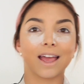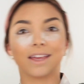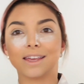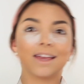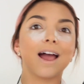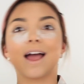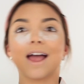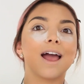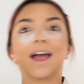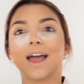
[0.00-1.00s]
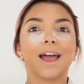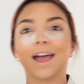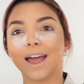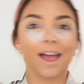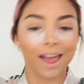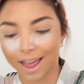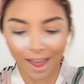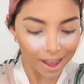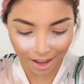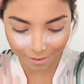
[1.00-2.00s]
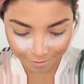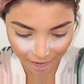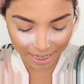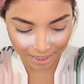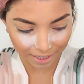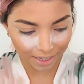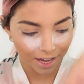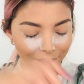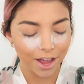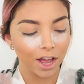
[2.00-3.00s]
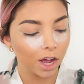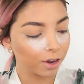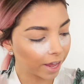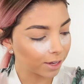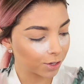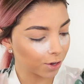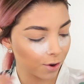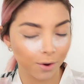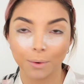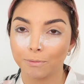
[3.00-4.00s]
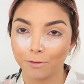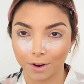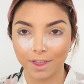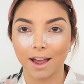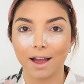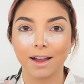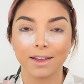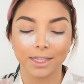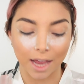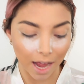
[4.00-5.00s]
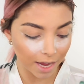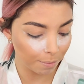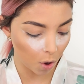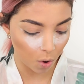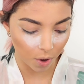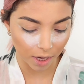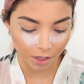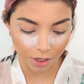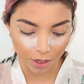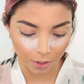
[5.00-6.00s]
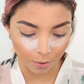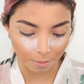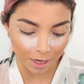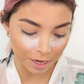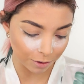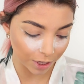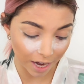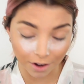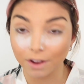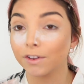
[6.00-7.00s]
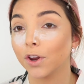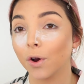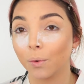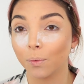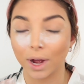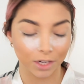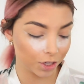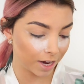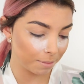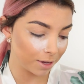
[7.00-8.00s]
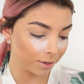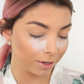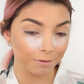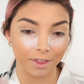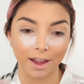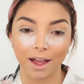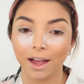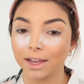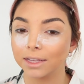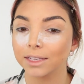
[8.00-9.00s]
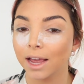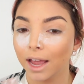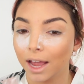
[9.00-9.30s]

Yay! Finally. Okay, so for the eyes, I'm going to be using, I don't even know what should I be using for the eyes.